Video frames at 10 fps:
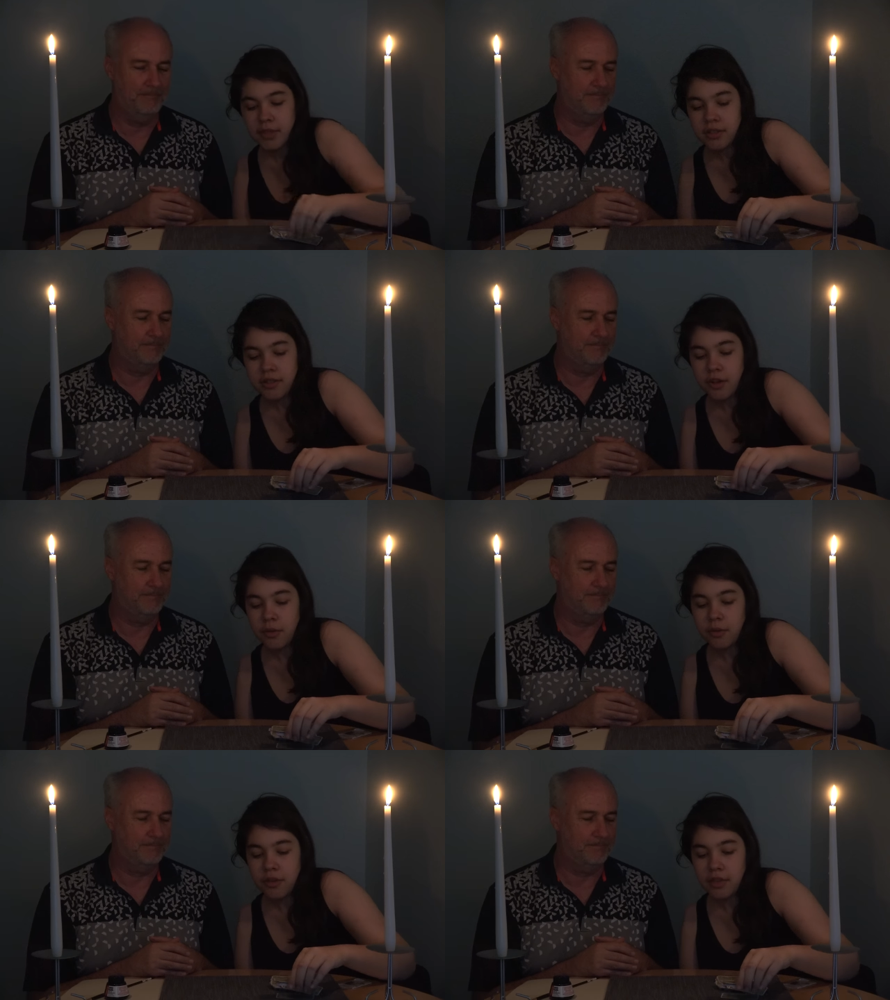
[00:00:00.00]

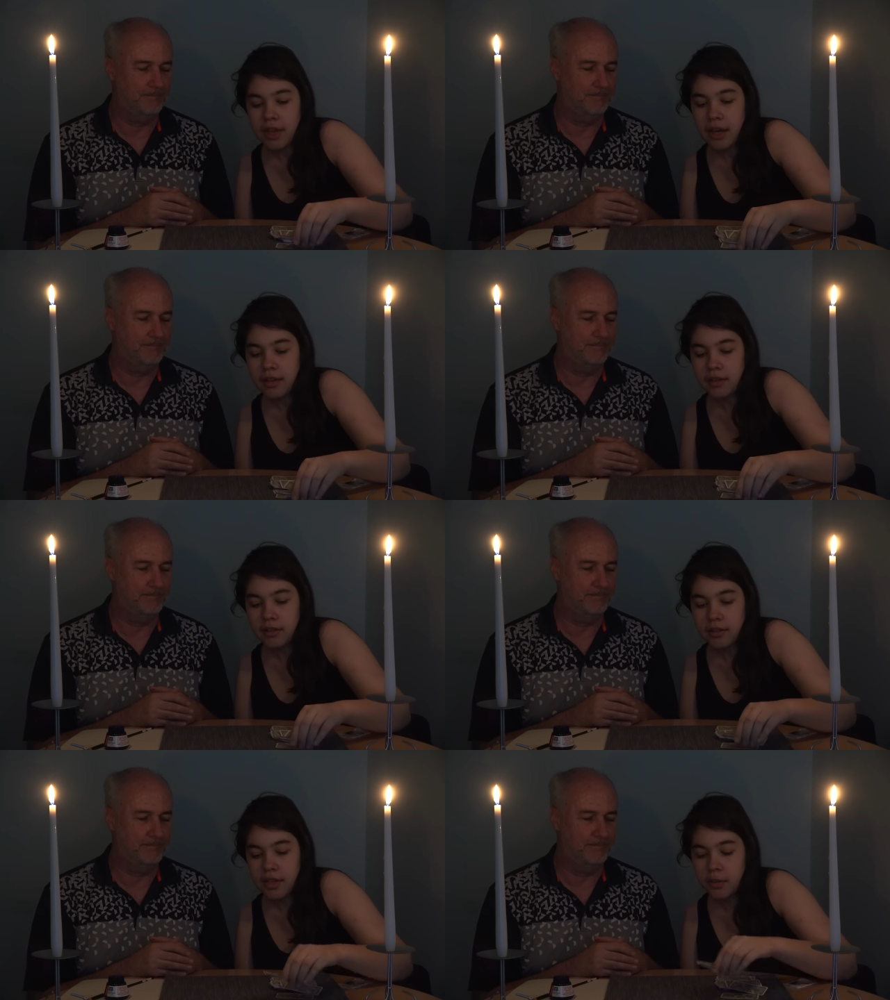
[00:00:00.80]
Speaker 1: So that
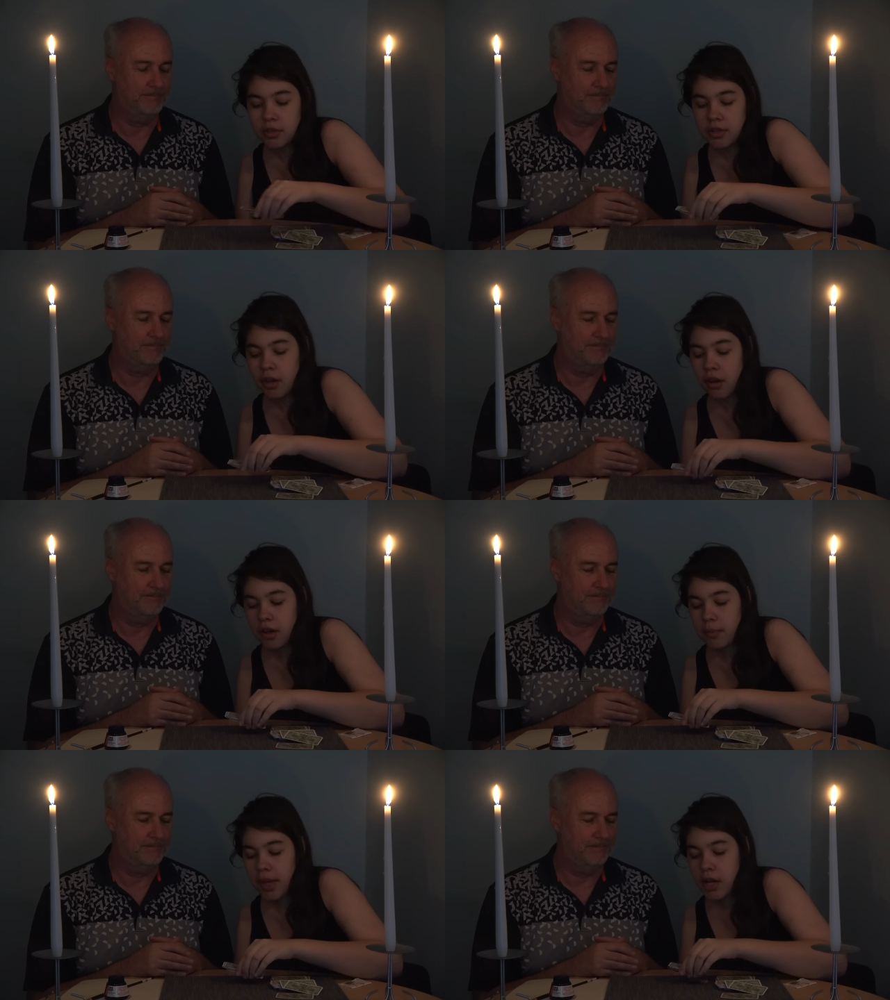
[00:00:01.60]
it will
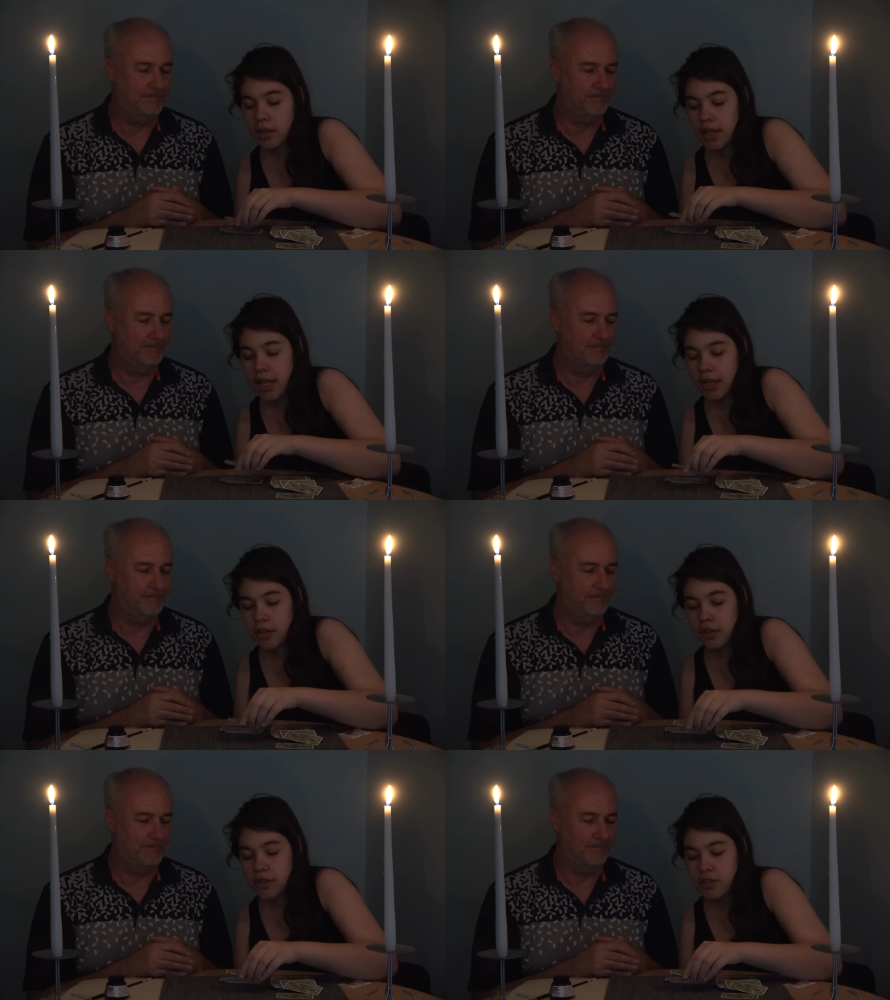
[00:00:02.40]
talk about
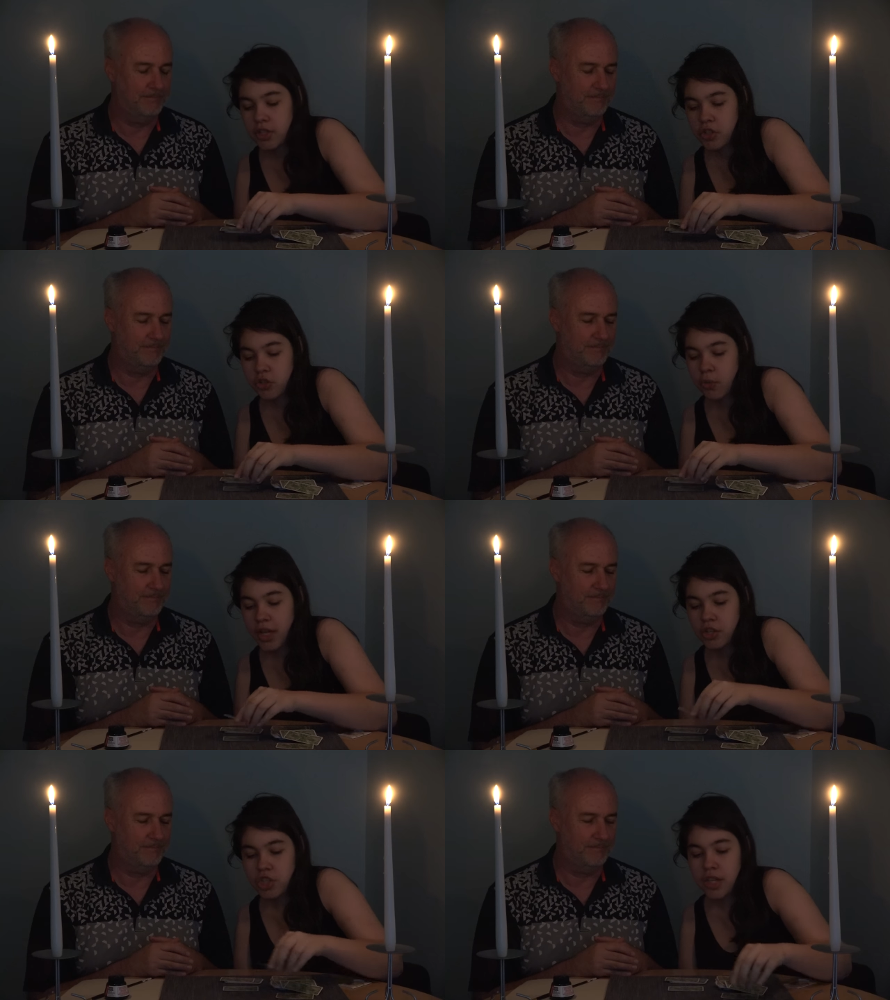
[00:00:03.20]
like your
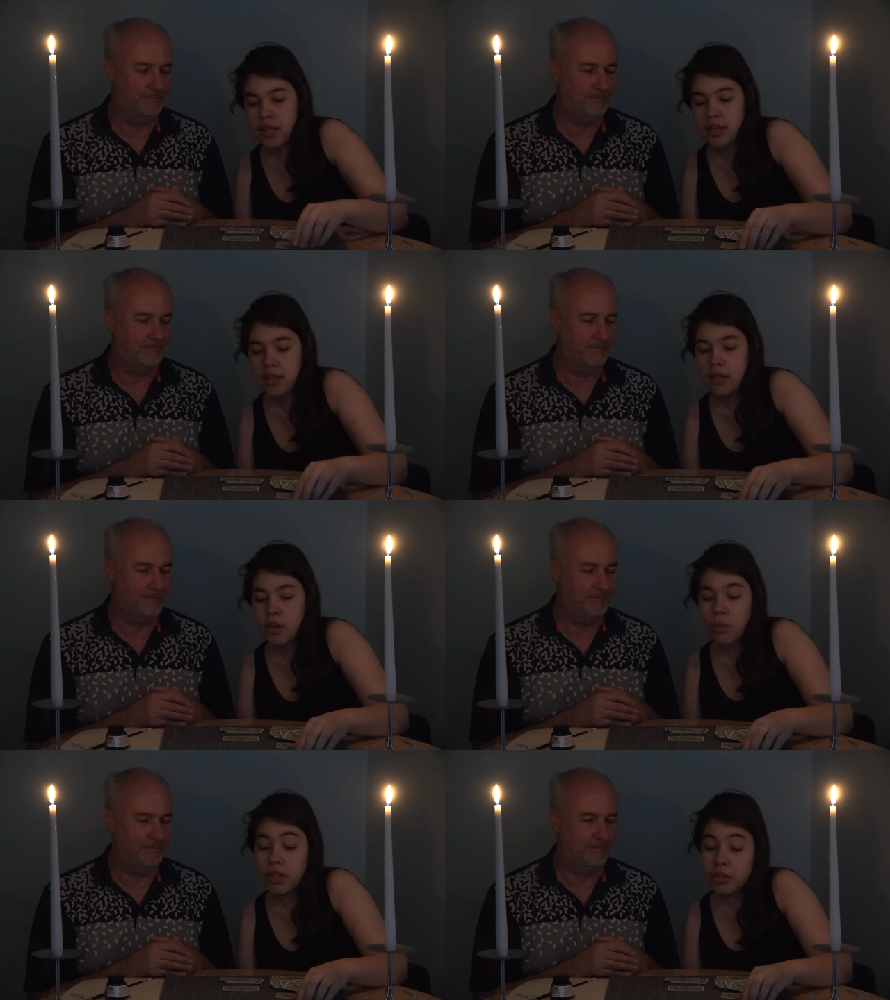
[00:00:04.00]
situation,
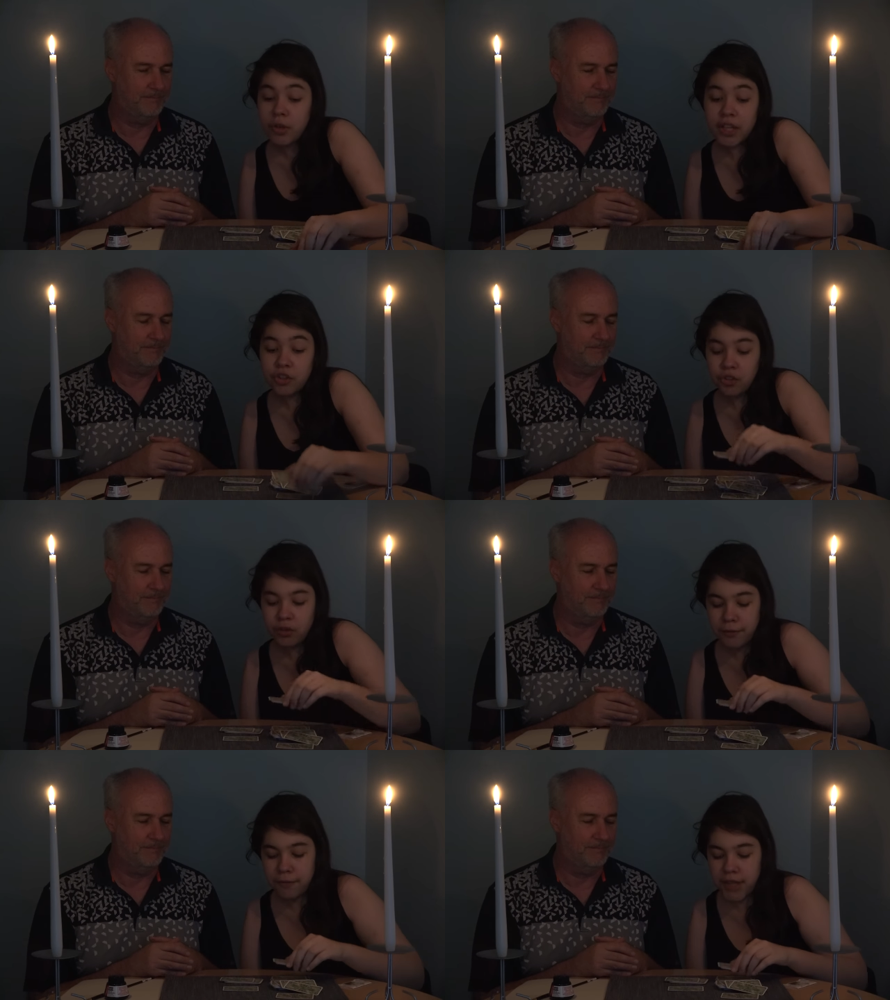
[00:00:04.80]
what you can
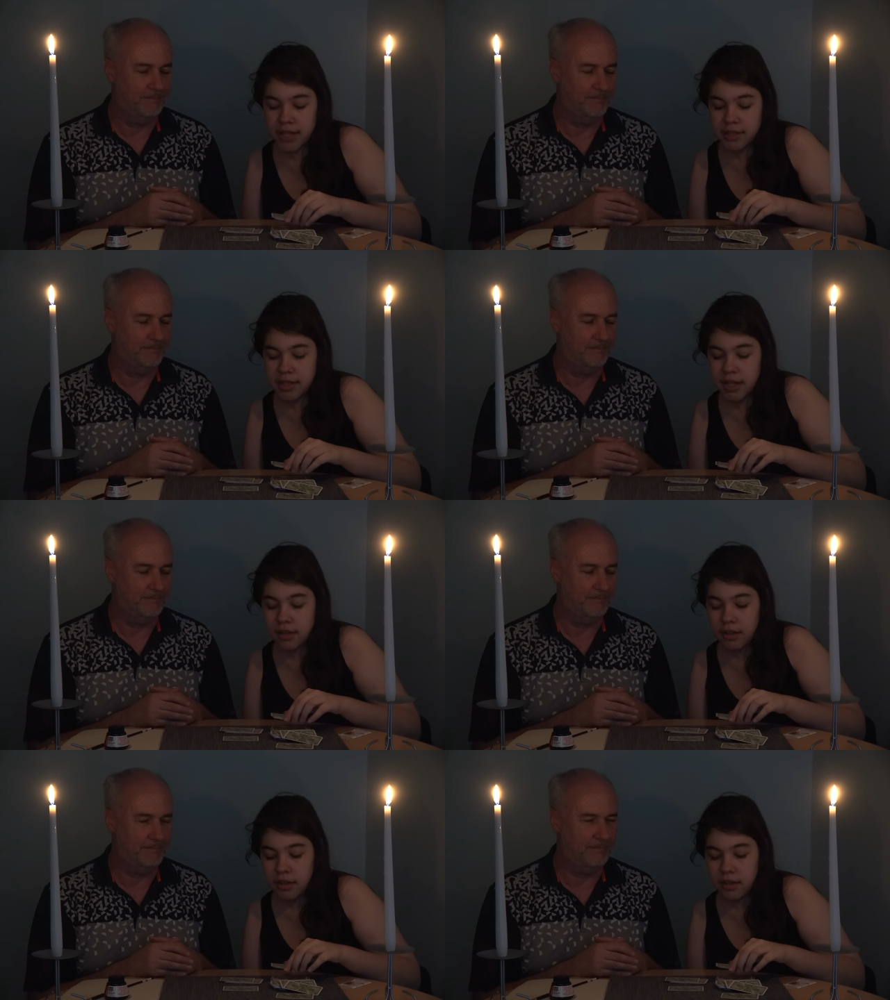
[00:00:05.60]
do to fix it.